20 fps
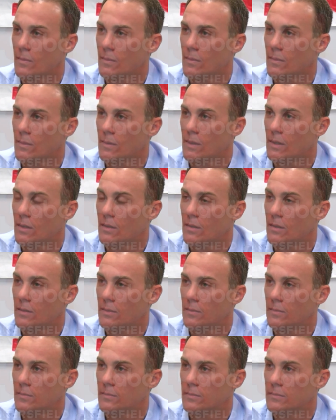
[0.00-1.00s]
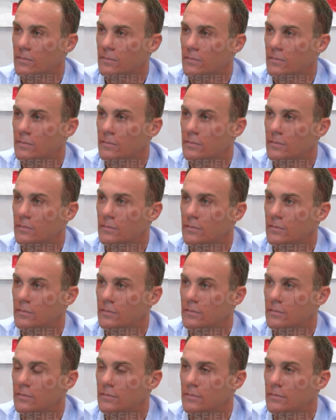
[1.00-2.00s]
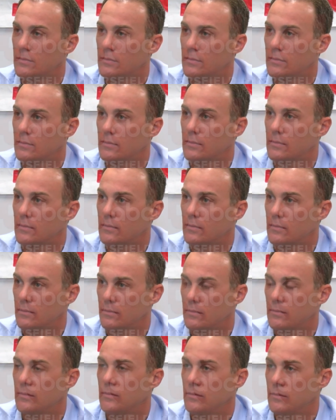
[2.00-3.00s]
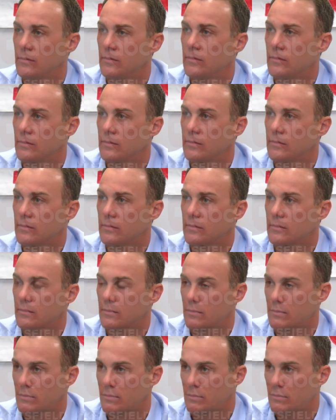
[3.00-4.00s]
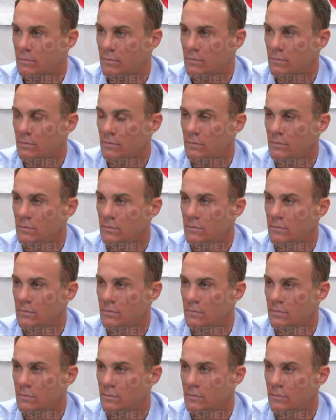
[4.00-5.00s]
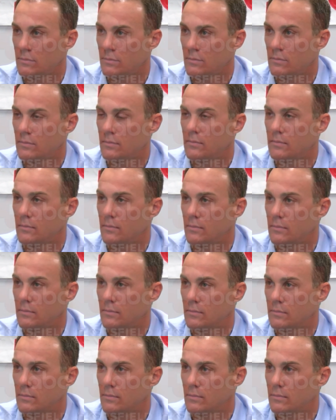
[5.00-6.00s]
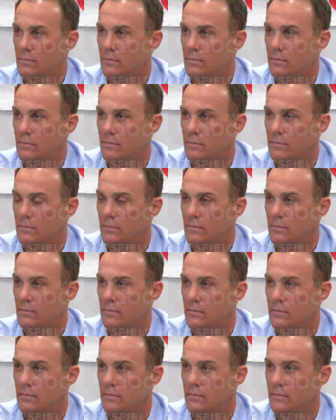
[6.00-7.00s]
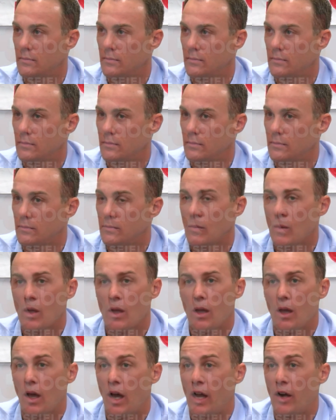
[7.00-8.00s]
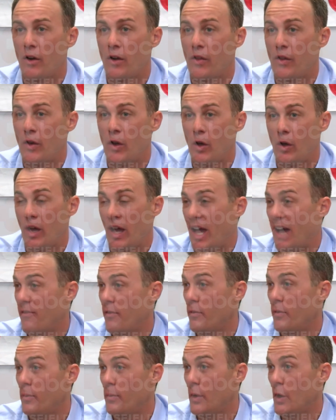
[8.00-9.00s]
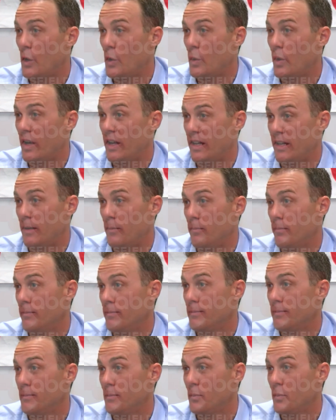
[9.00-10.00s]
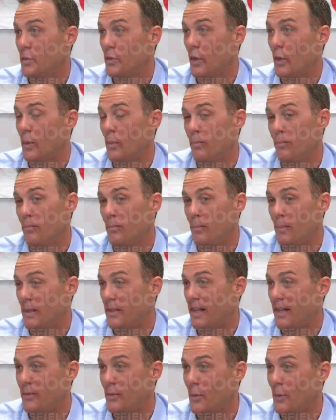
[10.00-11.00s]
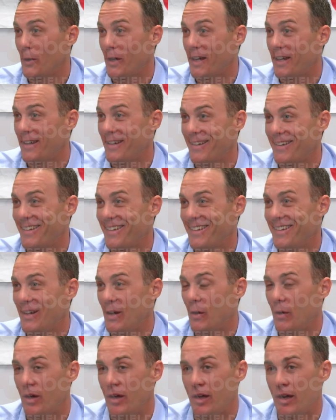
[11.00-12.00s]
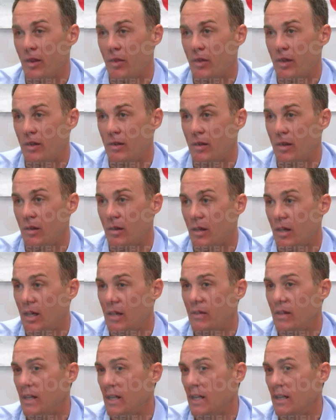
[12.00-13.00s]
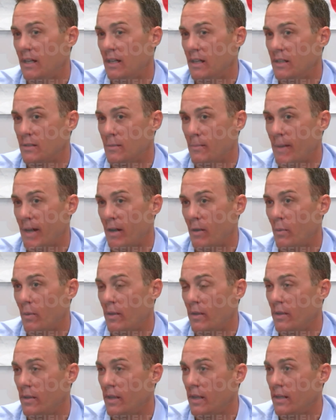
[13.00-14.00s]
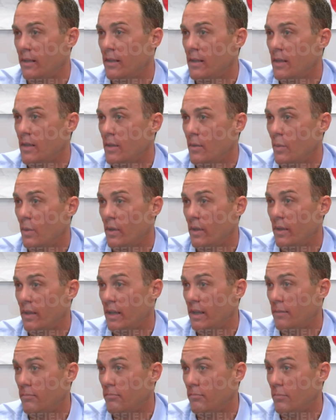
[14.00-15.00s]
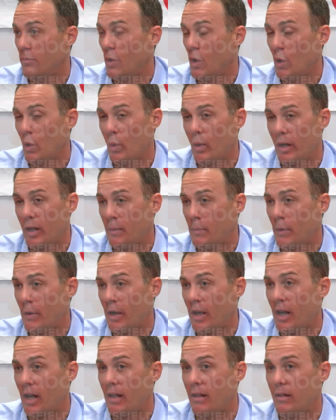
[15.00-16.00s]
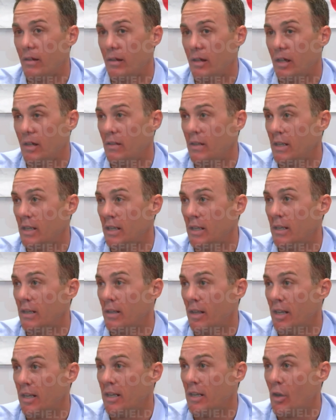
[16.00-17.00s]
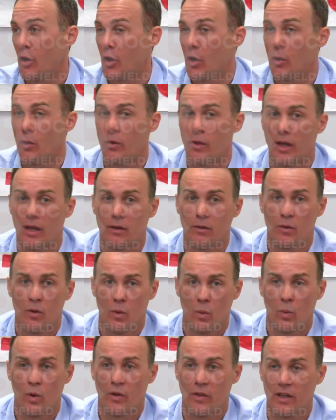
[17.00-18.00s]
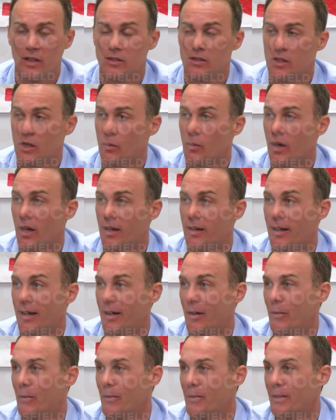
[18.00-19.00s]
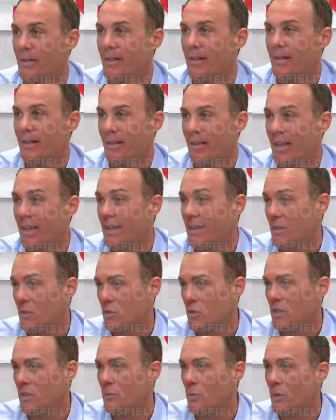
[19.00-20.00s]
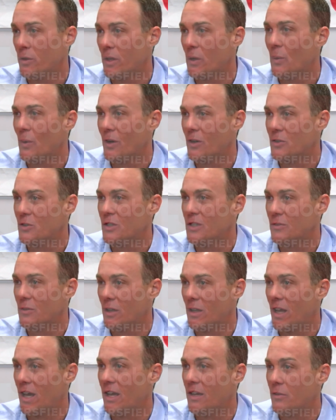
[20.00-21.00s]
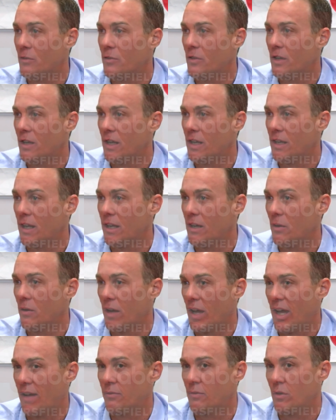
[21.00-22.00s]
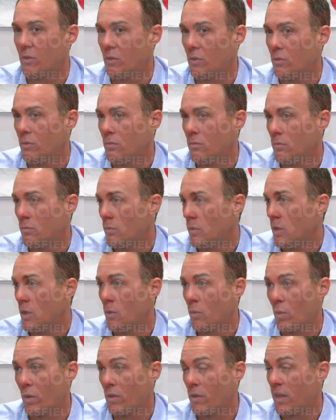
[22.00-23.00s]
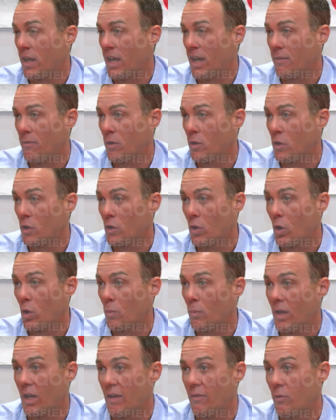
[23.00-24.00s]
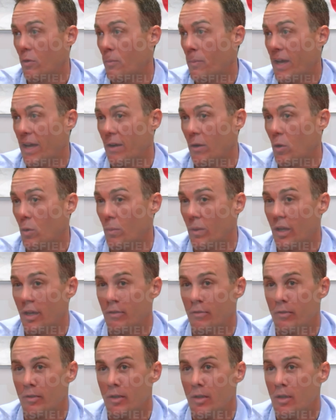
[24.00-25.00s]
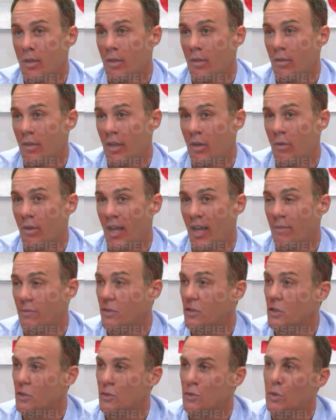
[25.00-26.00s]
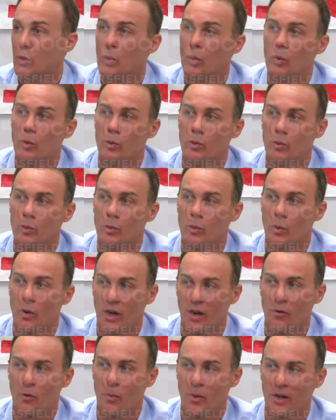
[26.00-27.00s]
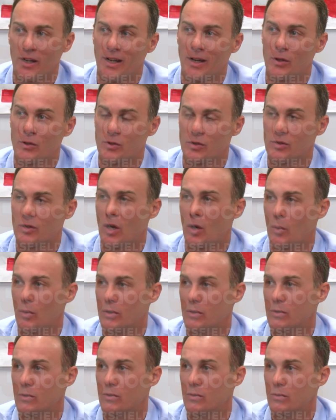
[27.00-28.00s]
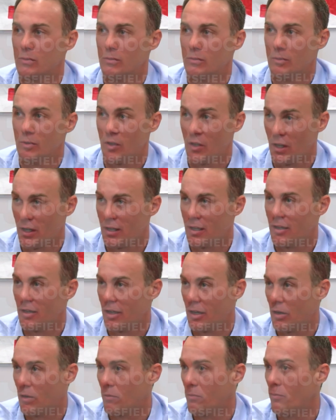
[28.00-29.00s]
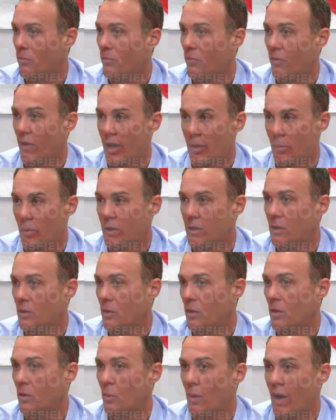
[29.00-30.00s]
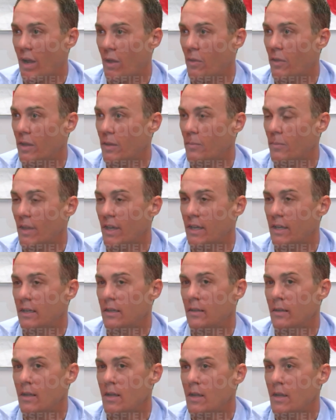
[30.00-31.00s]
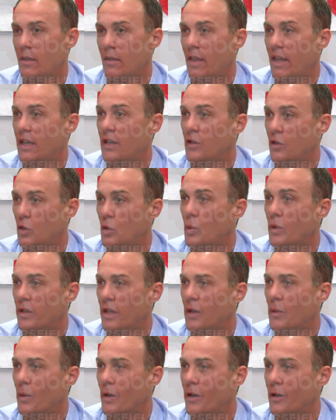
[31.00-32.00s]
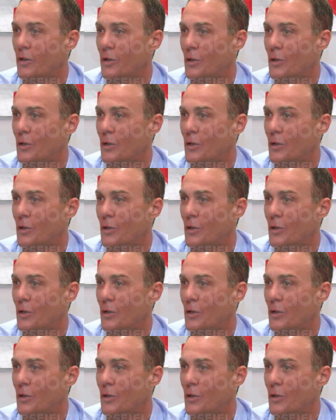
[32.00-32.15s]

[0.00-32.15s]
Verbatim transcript: a kid who used to come to this school? Because it has been a while, and these kids are under 18. So do you think that that's how they look at you? Do you get that sense? I don't know that no, half of them know who I am. Right. So, but that's okay. You know, I, I think that in the end, it doesn't matter whether they whether they know who I am or not. In the end, they need to know that where they sit right now, they can achieve what they want to achieve in life, and, and they don't have to, you know, whether they have a good home life or a bad home life, they don't have to just do what everybody else is always done in their family or around them, they can they can do what they want to